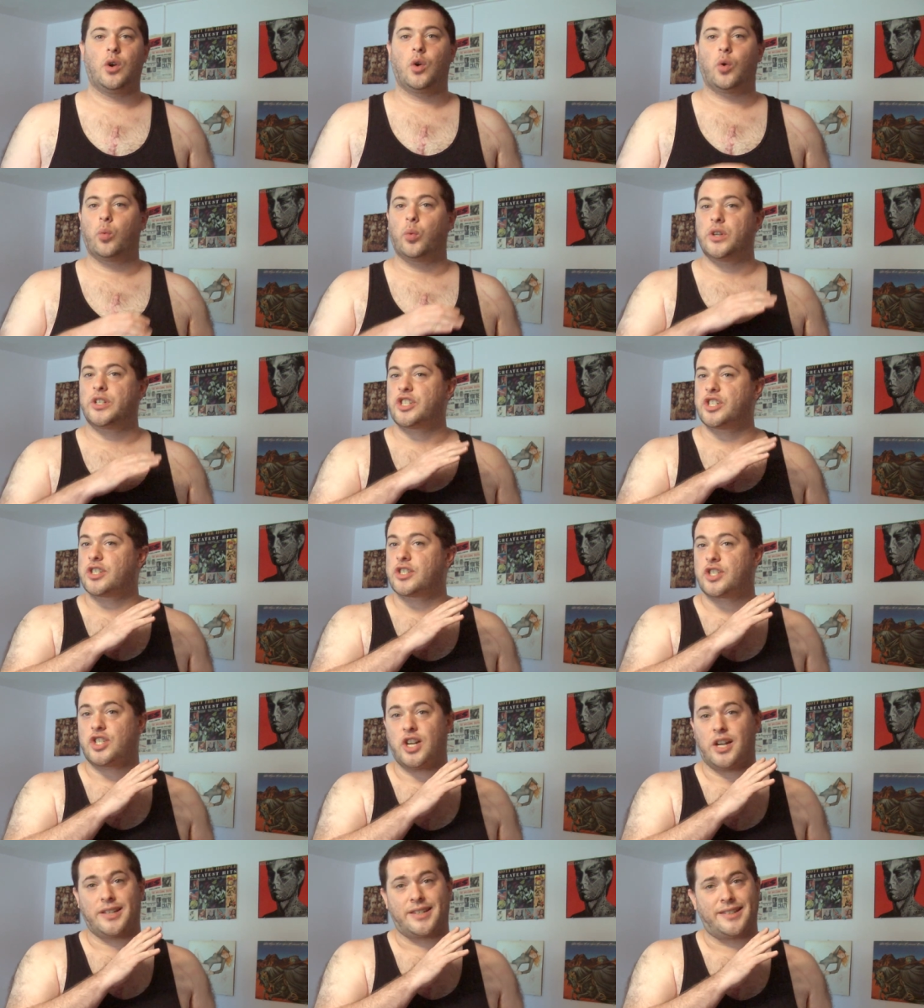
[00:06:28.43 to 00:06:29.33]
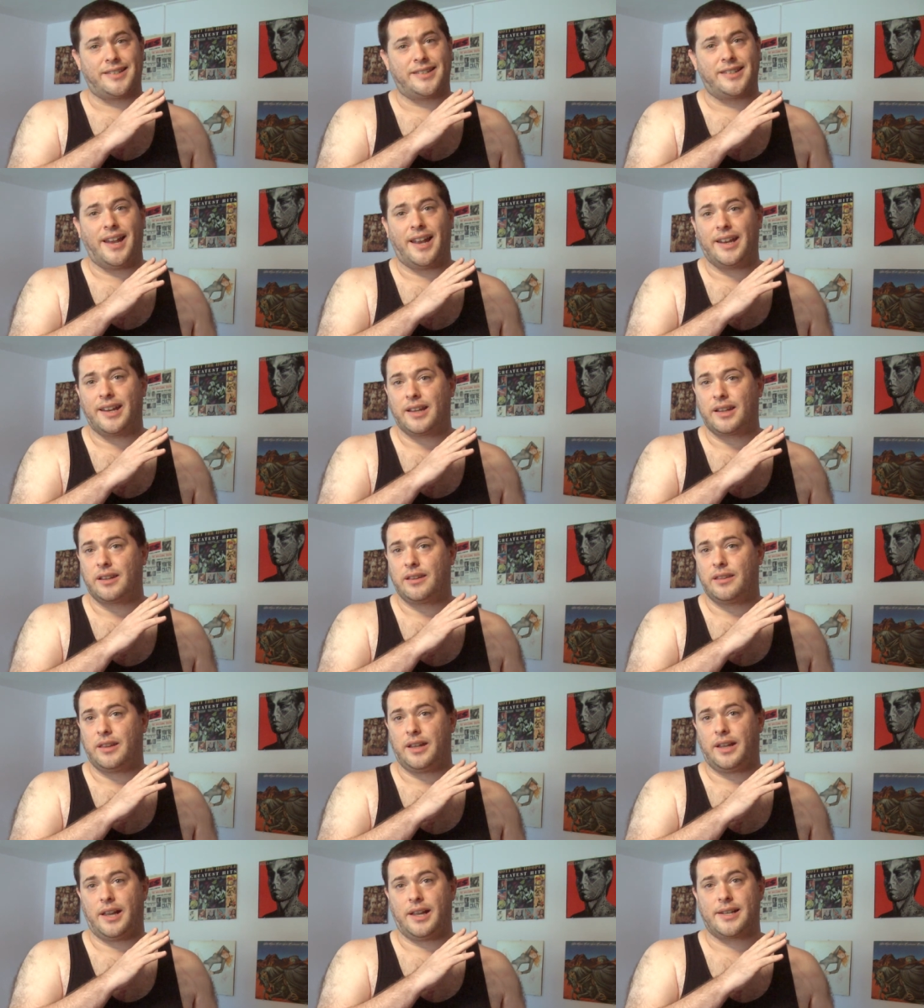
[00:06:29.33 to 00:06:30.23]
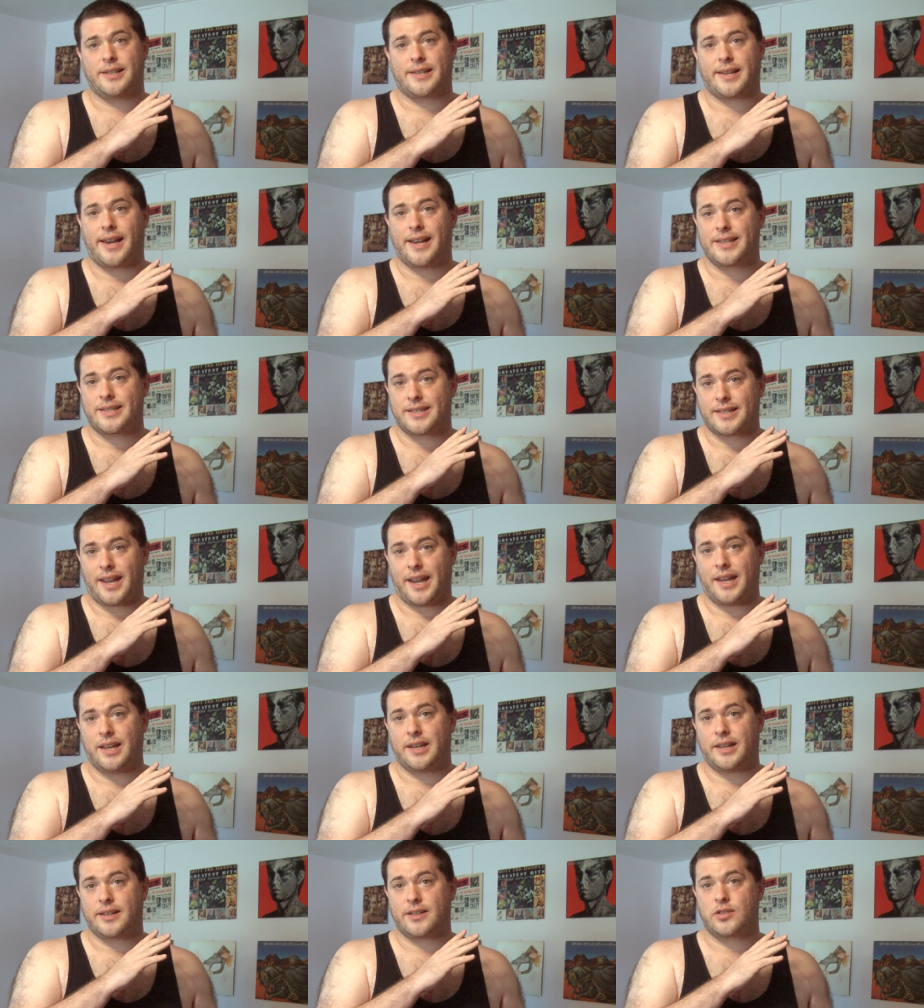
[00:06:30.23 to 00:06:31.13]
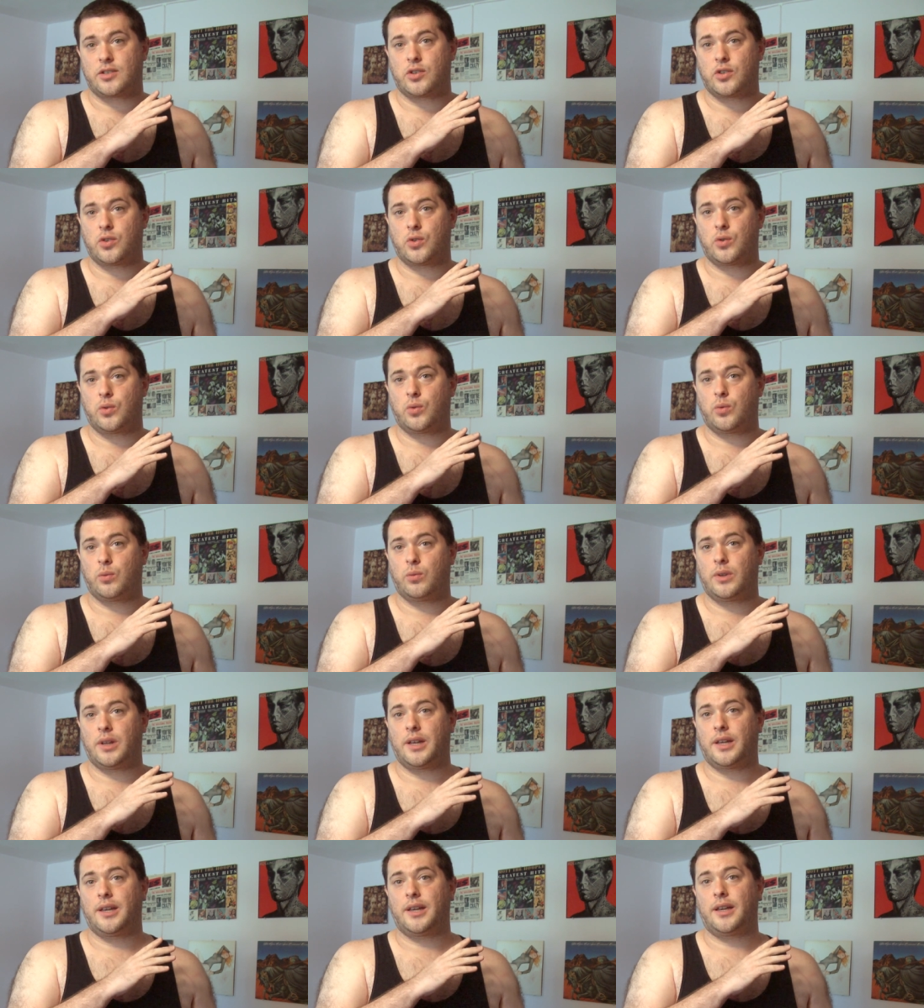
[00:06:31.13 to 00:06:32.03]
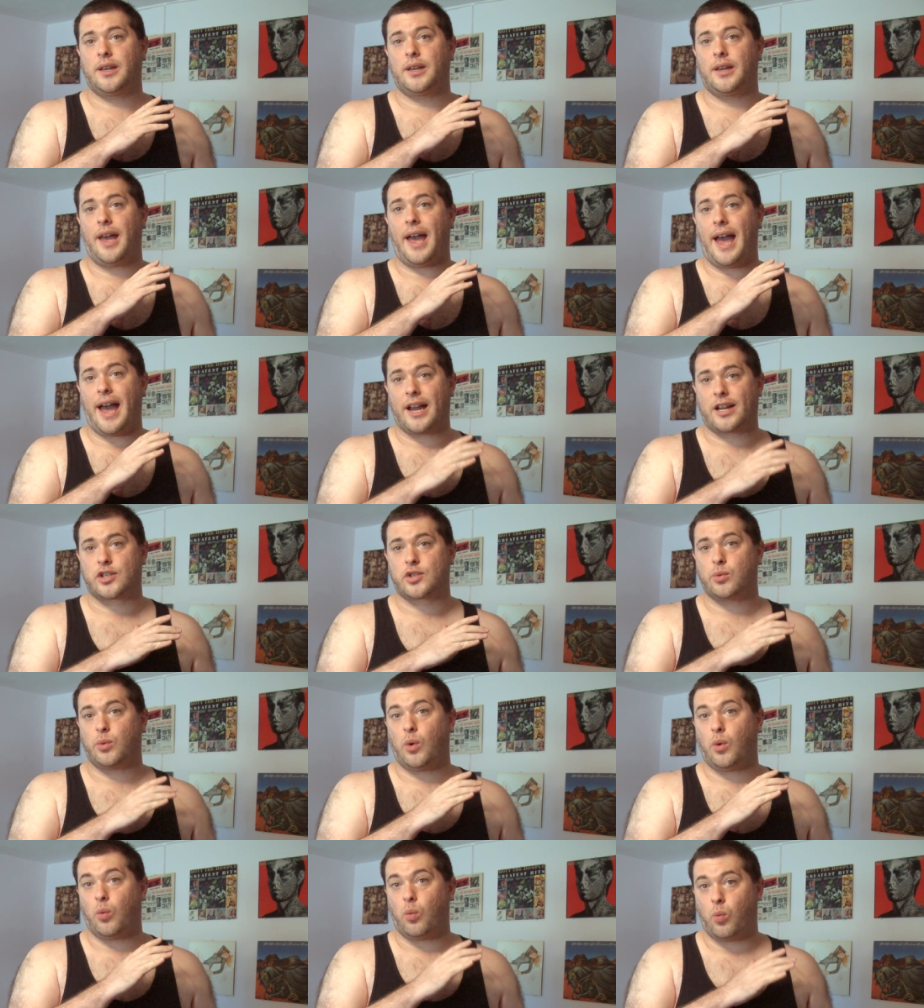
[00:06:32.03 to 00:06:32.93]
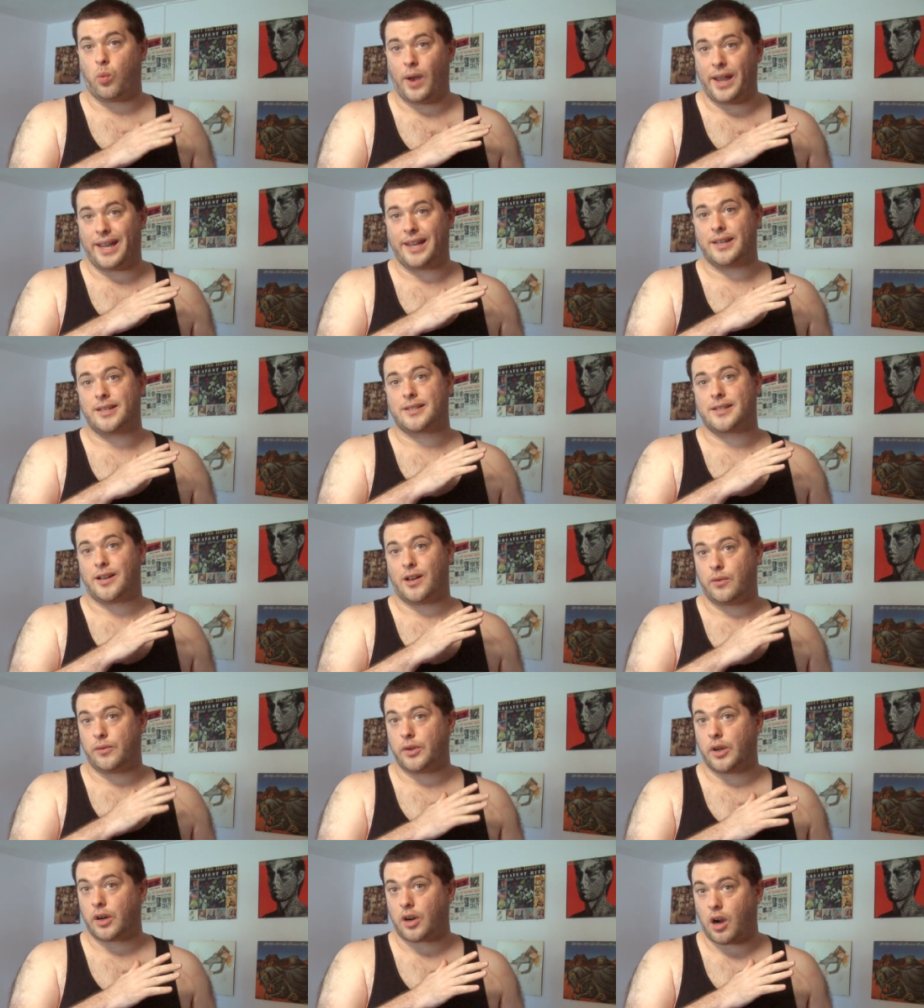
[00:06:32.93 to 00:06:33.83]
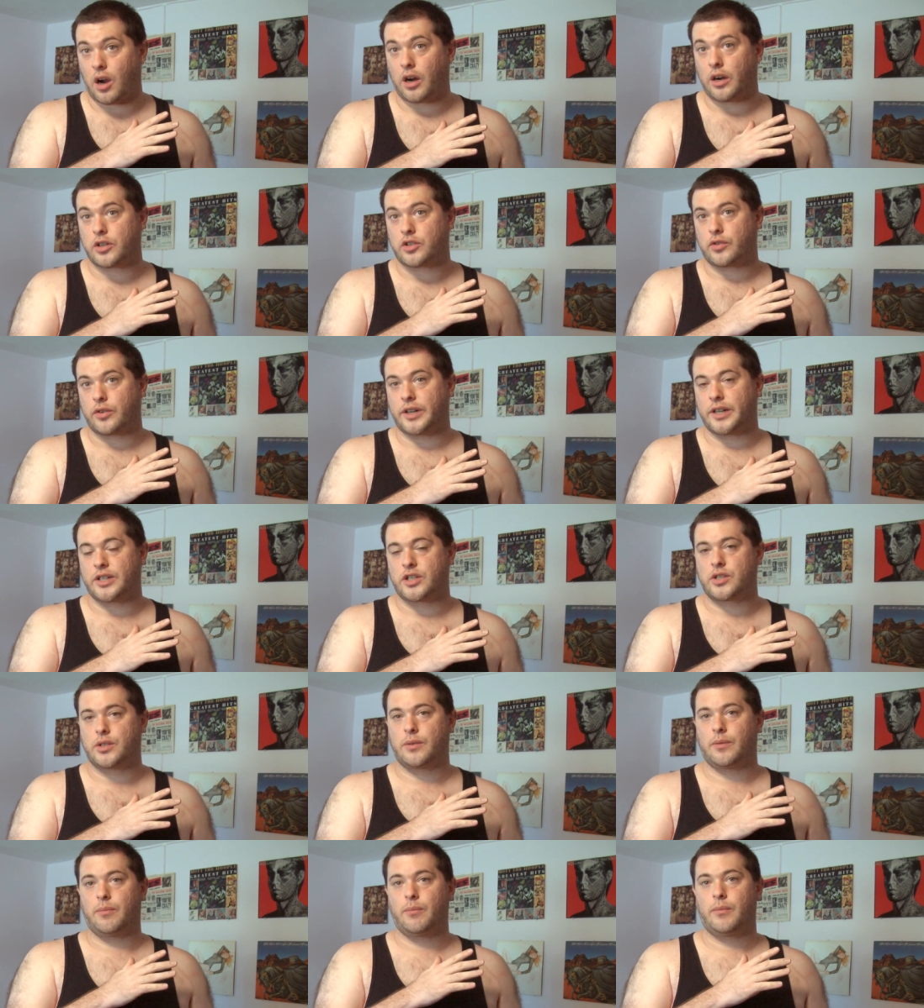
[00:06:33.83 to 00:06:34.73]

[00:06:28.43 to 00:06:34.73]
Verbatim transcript: which is just setting the anti-skating to the actual weight of your cartridge,